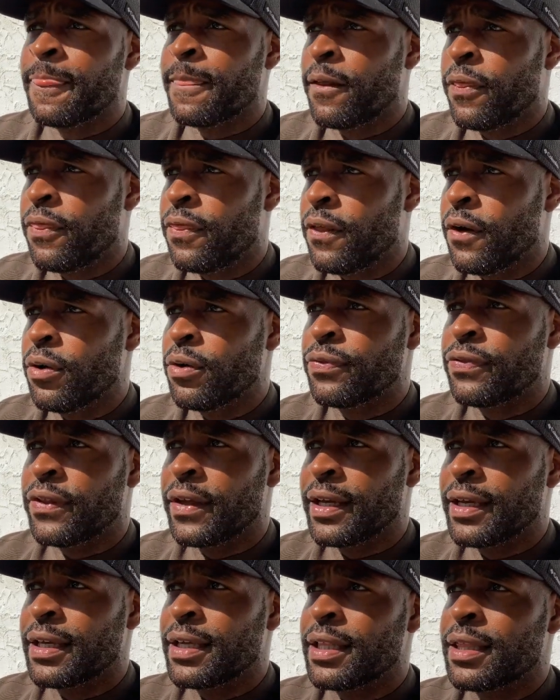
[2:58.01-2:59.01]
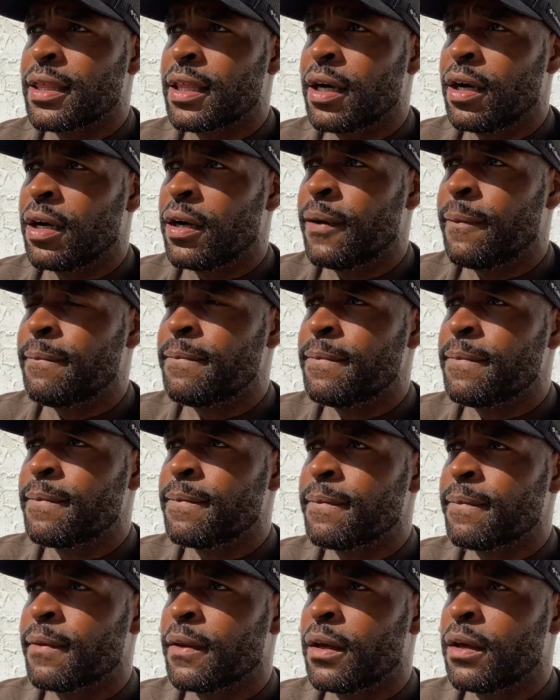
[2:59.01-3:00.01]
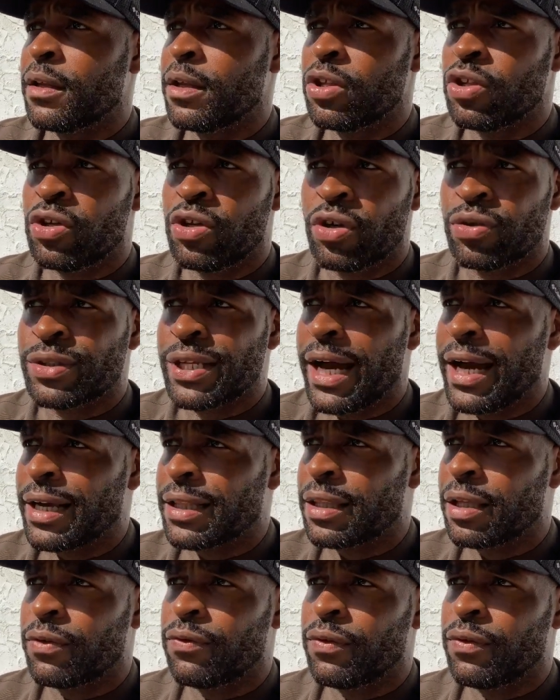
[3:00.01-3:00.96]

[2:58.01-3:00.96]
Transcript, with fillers: Third thing is, um, you know, toxic